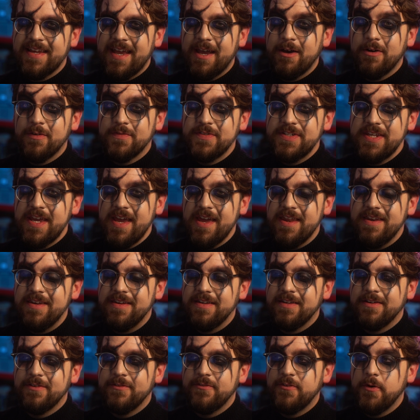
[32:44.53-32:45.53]
out of
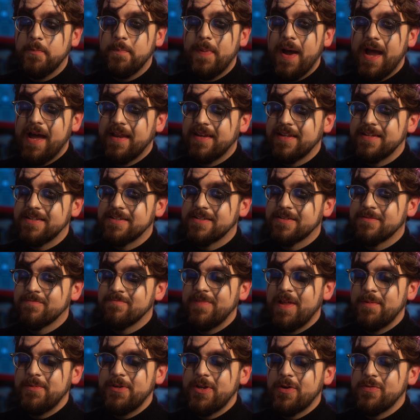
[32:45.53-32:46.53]
10 for palette?
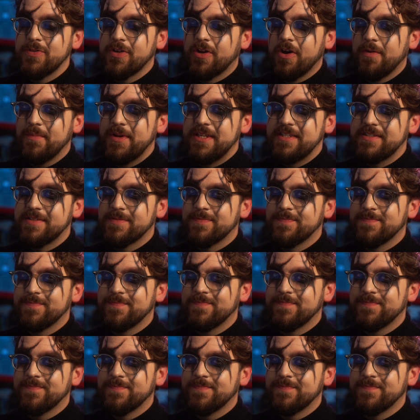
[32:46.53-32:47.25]
Let me know in the comments.